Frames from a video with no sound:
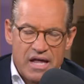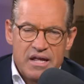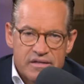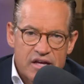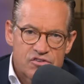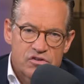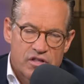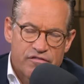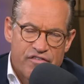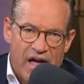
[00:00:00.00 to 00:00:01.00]
any attention to
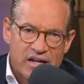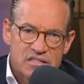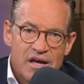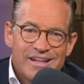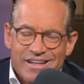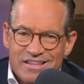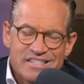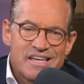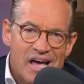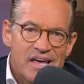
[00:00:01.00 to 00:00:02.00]
the facts, that the
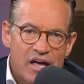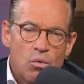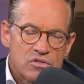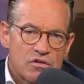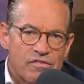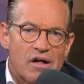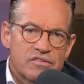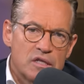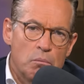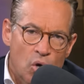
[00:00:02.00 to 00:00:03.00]
C I A was
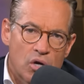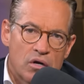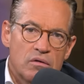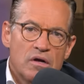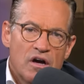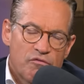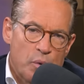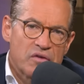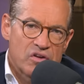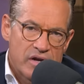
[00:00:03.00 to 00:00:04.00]
involved in the murder of
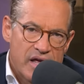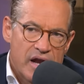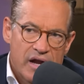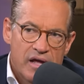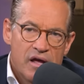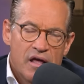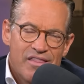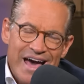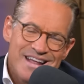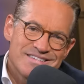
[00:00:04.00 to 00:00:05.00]
President Kennedy.
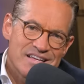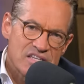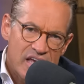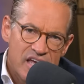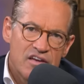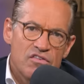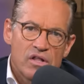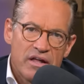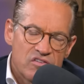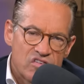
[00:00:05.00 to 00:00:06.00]
That is as
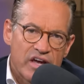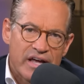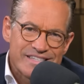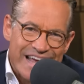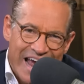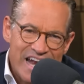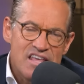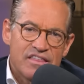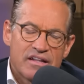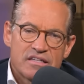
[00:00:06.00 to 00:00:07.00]
evil and sick as
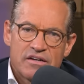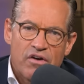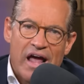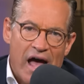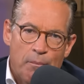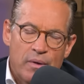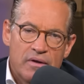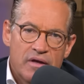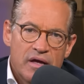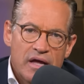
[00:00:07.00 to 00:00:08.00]
anything that's ever
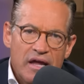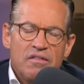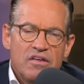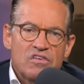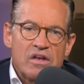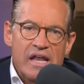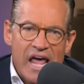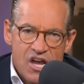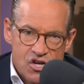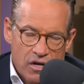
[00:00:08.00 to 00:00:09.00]
happened in this
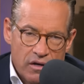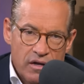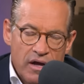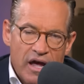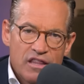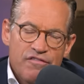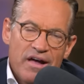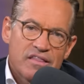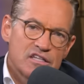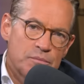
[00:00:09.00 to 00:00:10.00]
nation. And the
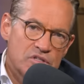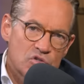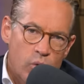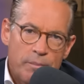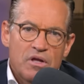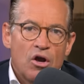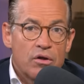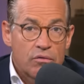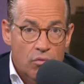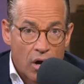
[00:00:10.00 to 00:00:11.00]
fact that it's been swept
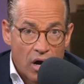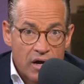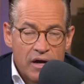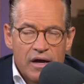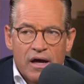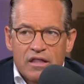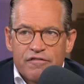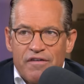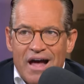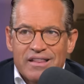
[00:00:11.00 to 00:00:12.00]
under the rug,
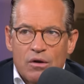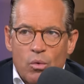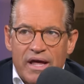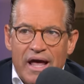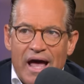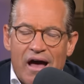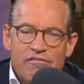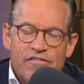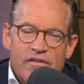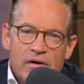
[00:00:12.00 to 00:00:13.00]
the fact that we
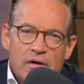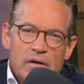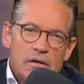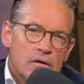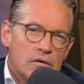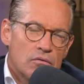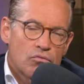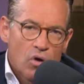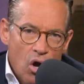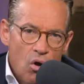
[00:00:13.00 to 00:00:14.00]
have
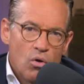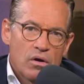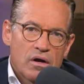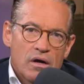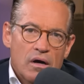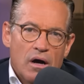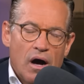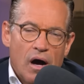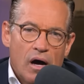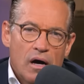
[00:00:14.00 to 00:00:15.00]
rogue
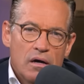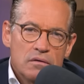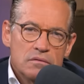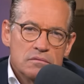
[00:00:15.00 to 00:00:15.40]
uh,